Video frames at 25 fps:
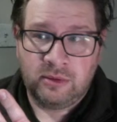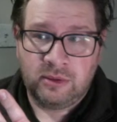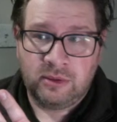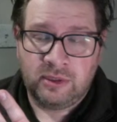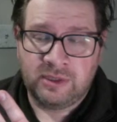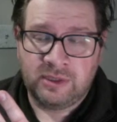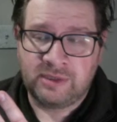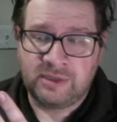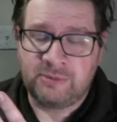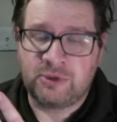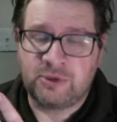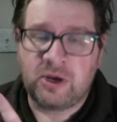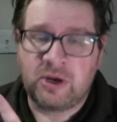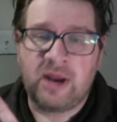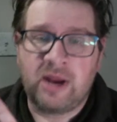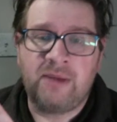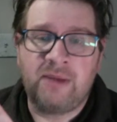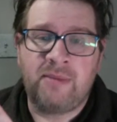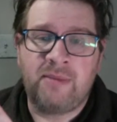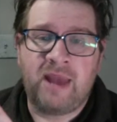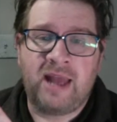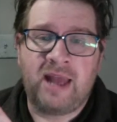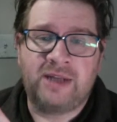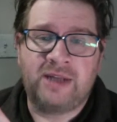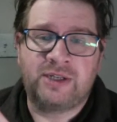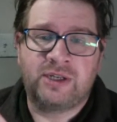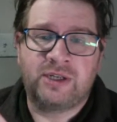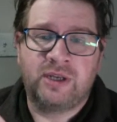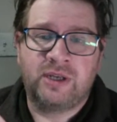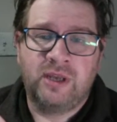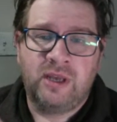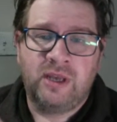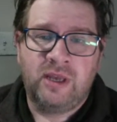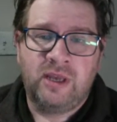because I'm trying to match,